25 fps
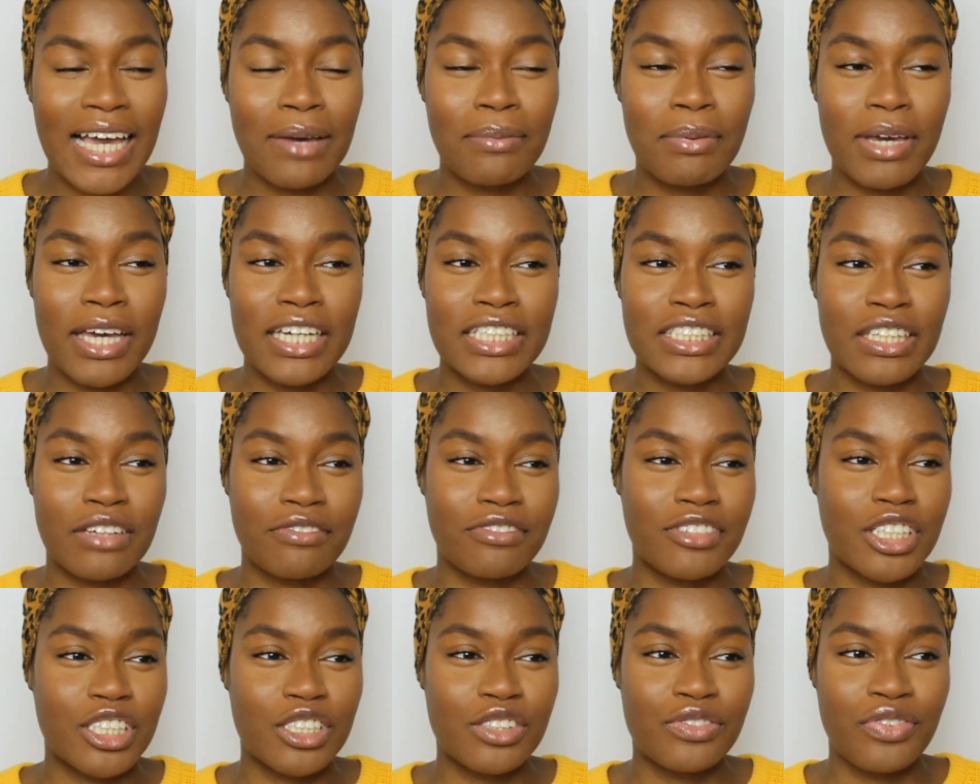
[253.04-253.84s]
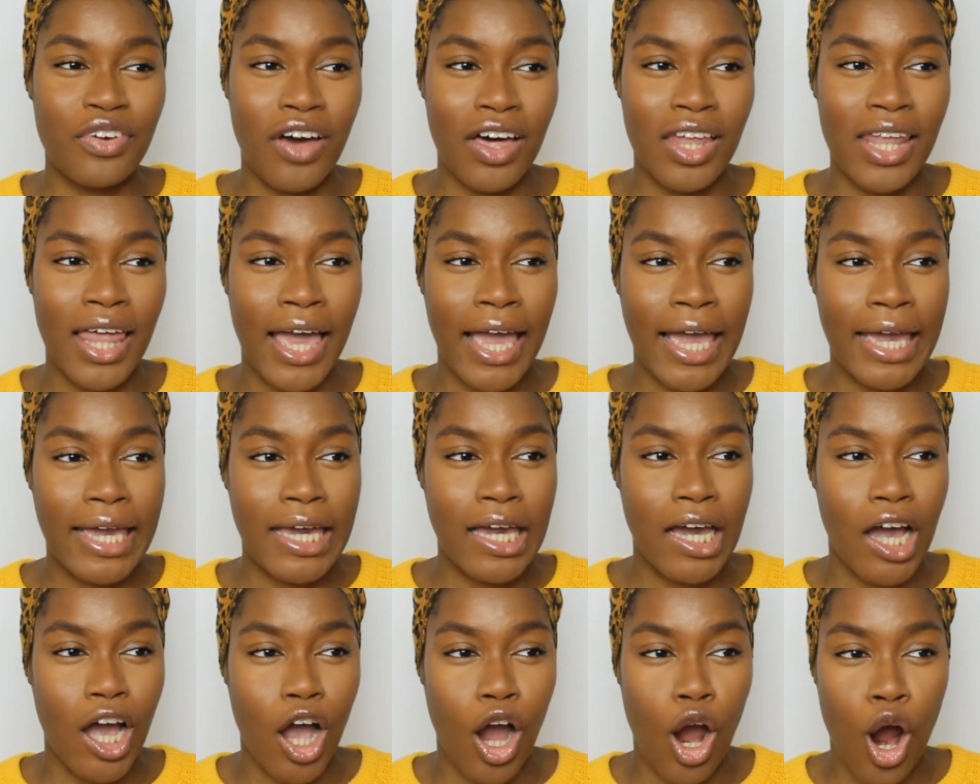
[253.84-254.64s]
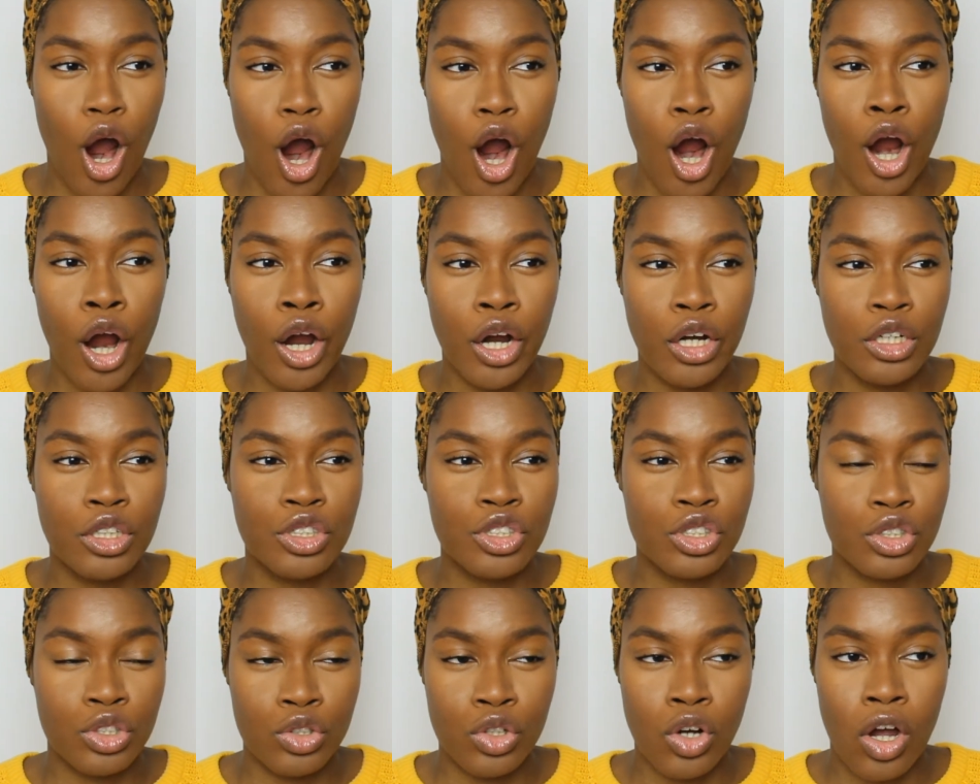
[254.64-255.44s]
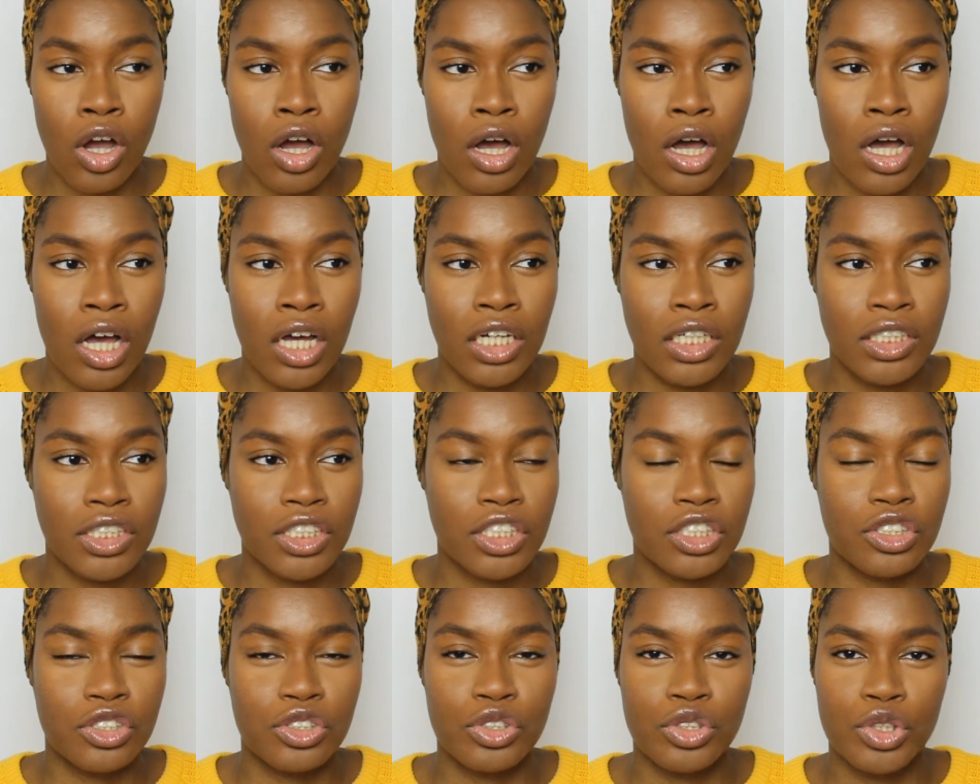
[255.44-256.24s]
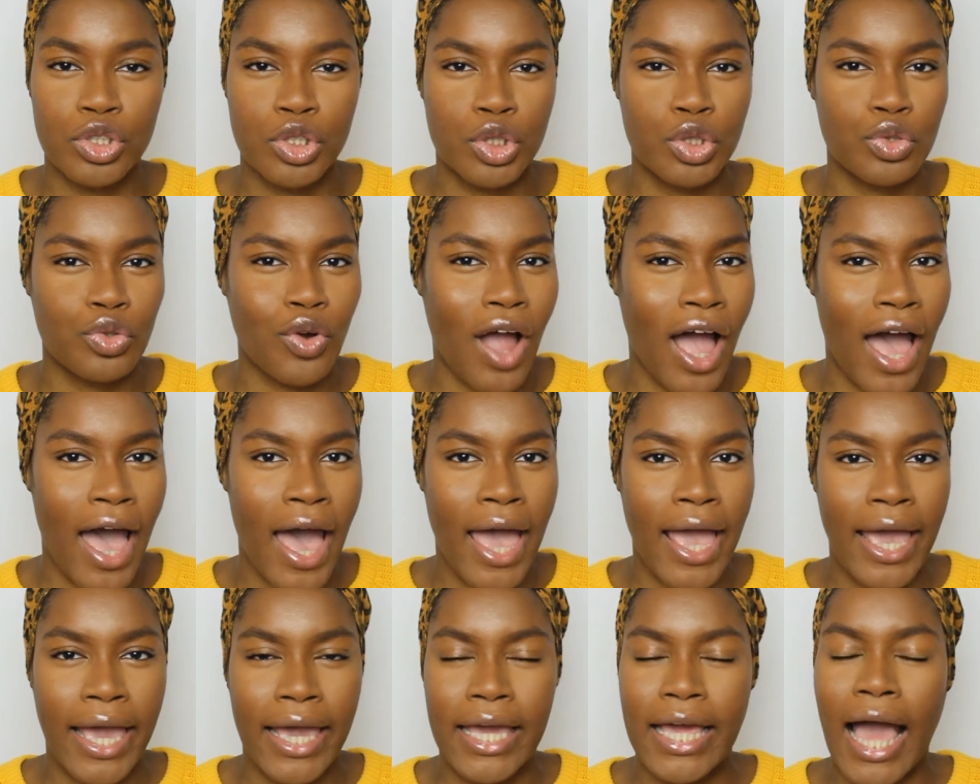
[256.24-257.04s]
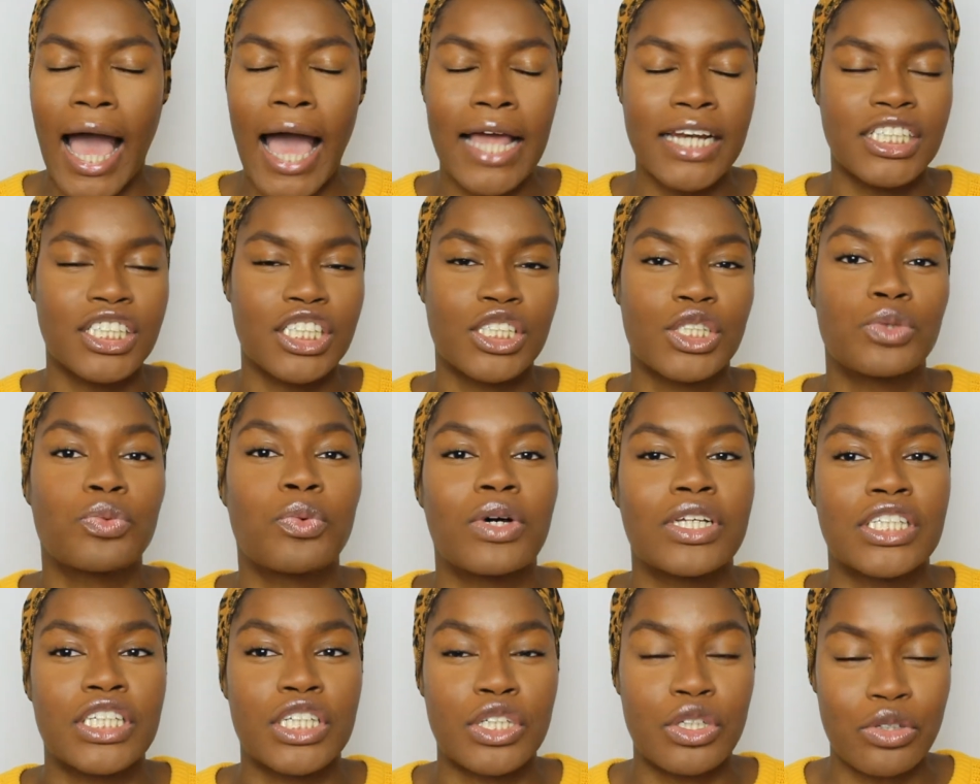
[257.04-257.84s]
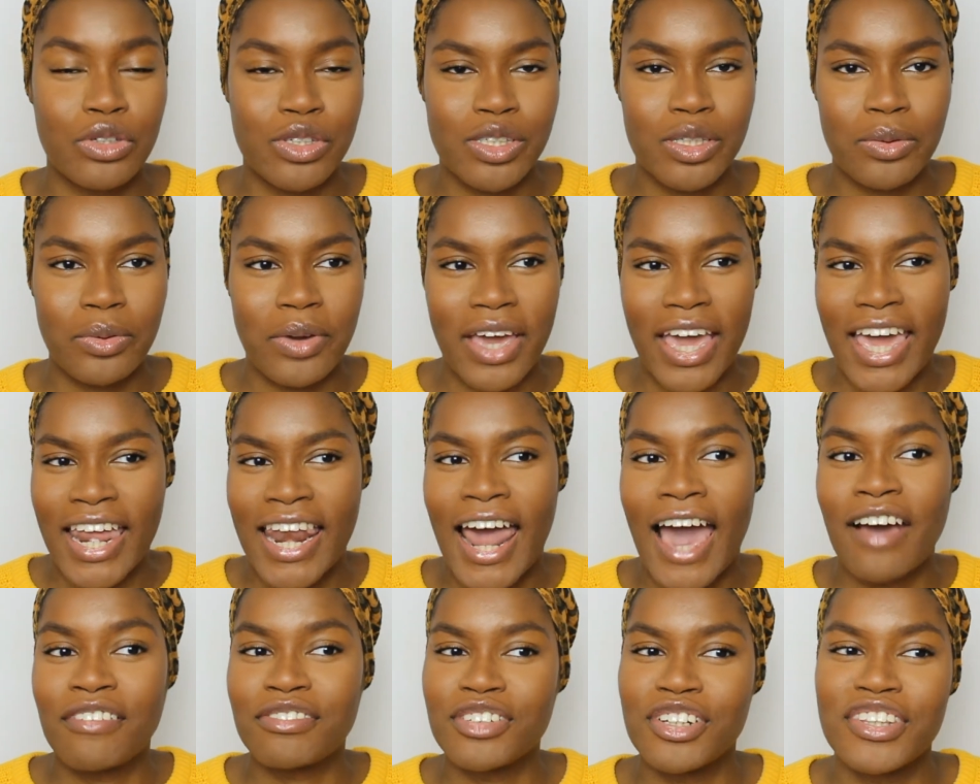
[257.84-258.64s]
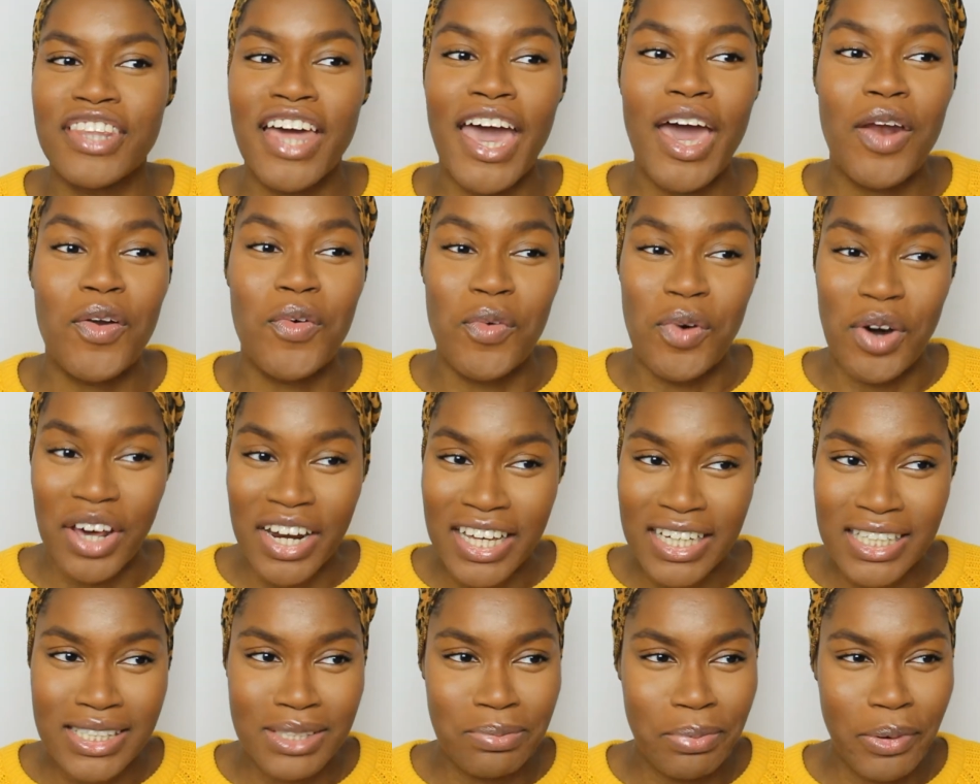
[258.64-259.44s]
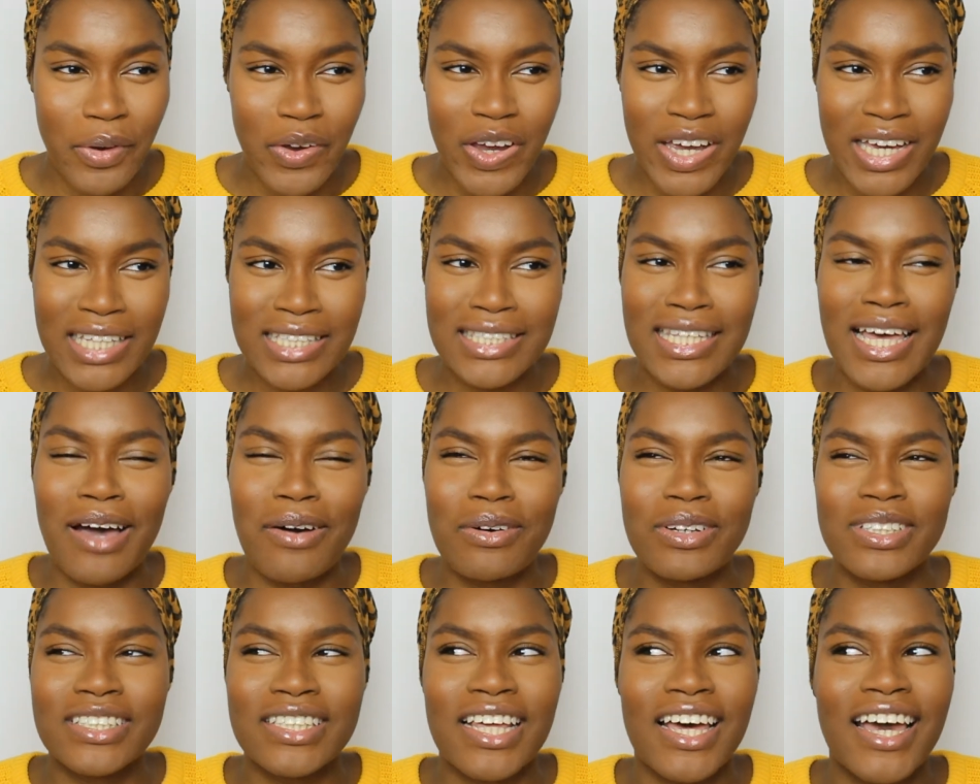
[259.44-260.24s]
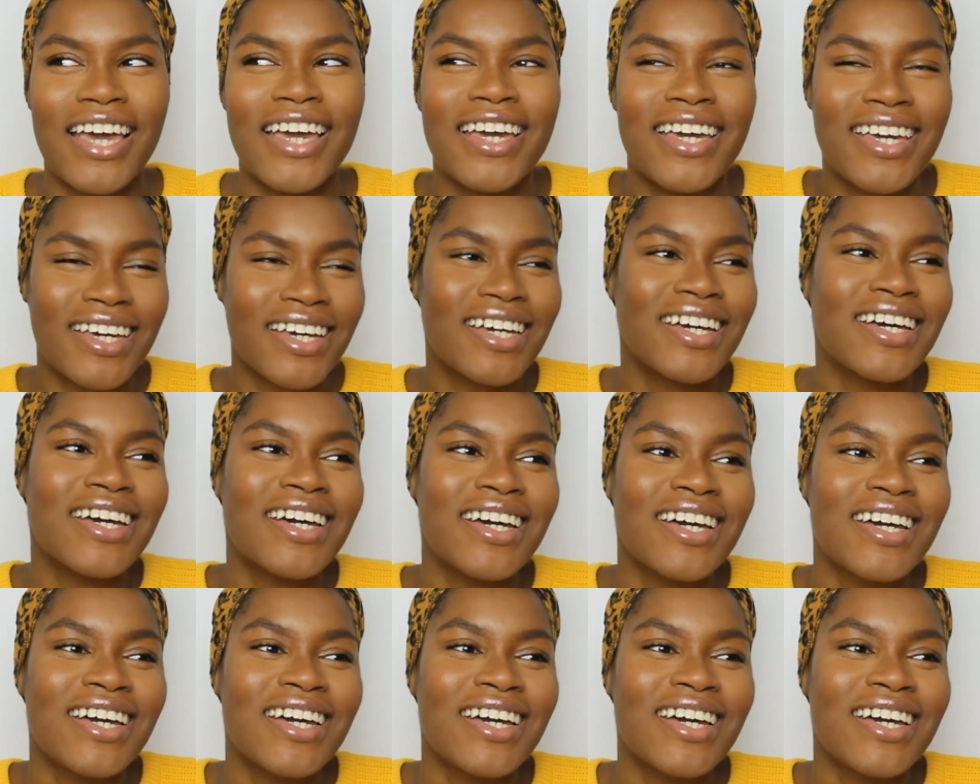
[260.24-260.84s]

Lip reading: because it just felt like hard straw, just dry. I just wasn't used to it, and after that one experience I was like,